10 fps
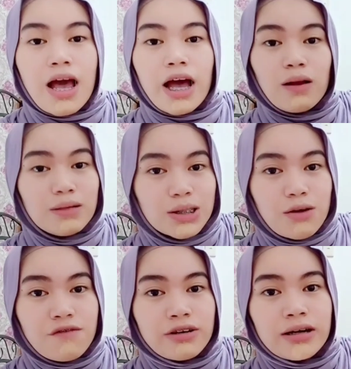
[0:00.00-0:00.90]
And also,
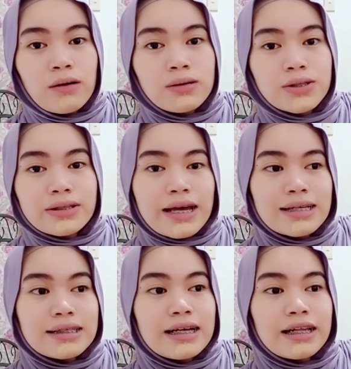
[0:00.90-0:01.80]
there are also
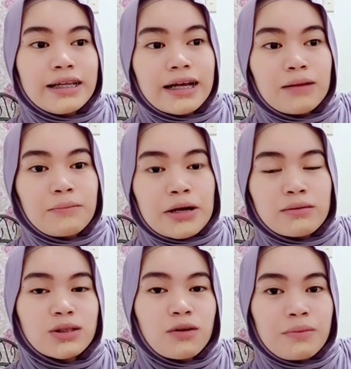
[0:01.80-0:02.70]
tests in clinical
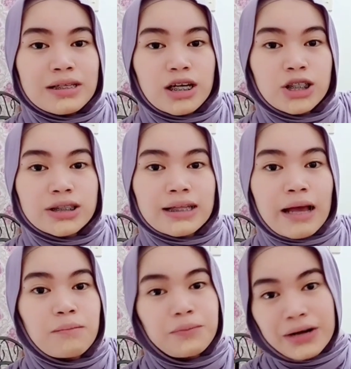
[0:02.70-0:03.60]
microscopy such as
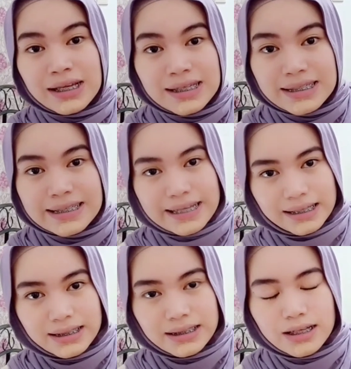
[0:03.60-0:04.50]
like pregnancy
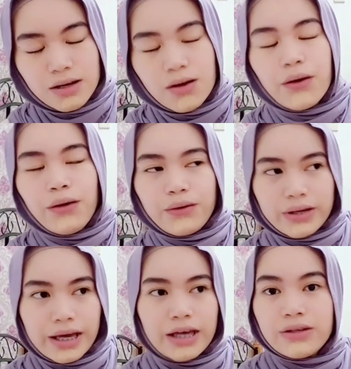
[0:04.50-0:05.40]
test.
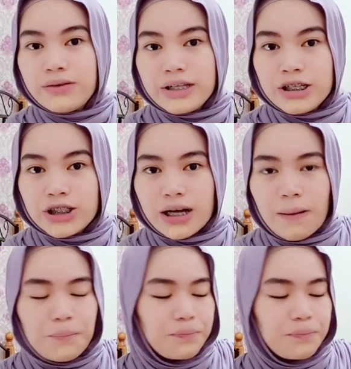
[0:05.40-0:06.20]
Okay, doon din siya.